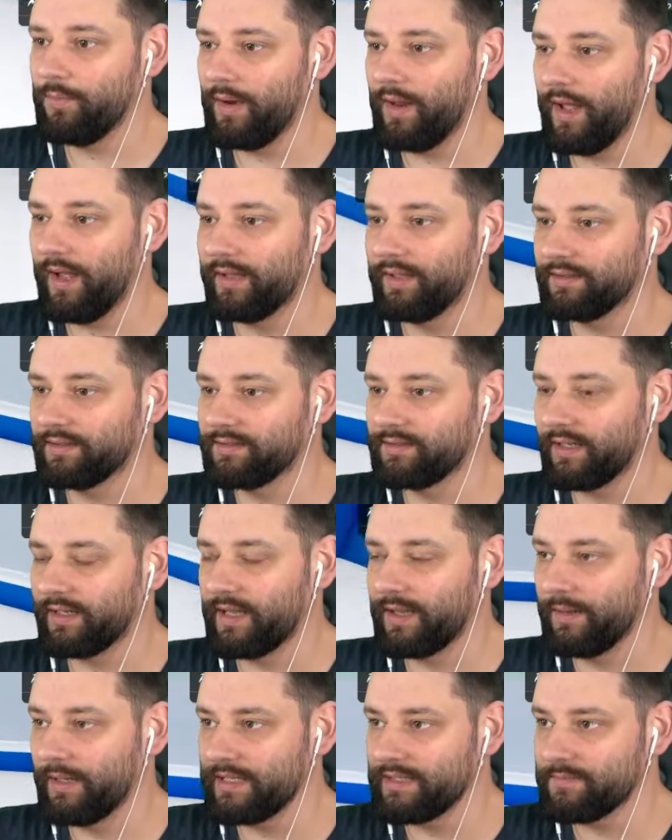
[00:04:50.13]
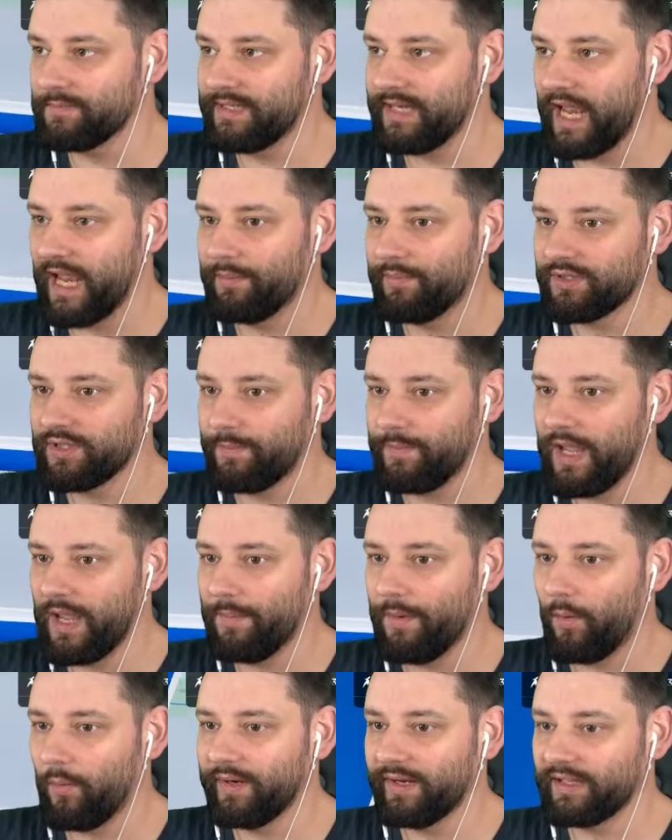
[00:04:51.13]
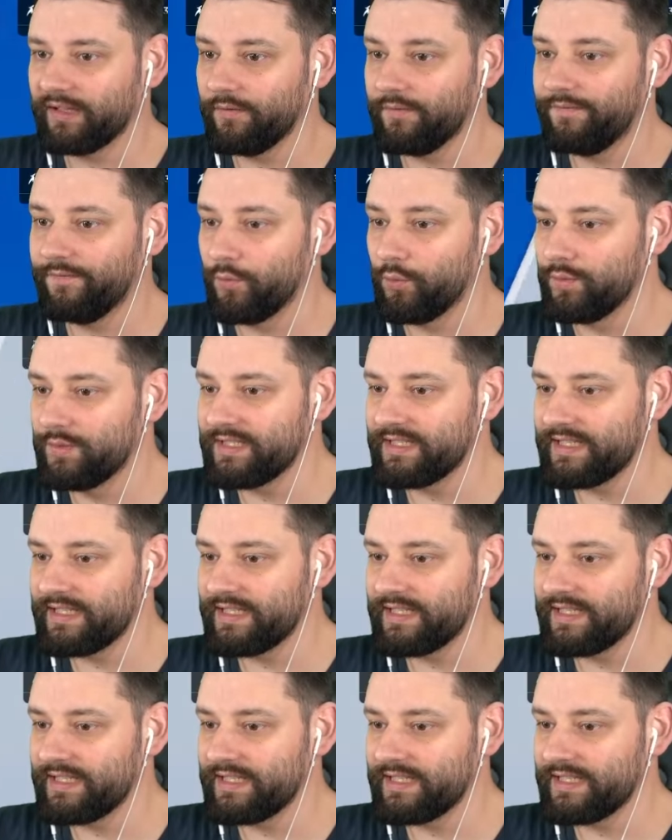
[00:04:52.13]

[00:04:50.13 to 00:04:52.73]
plans. I can get some tables up here, but I want to get the food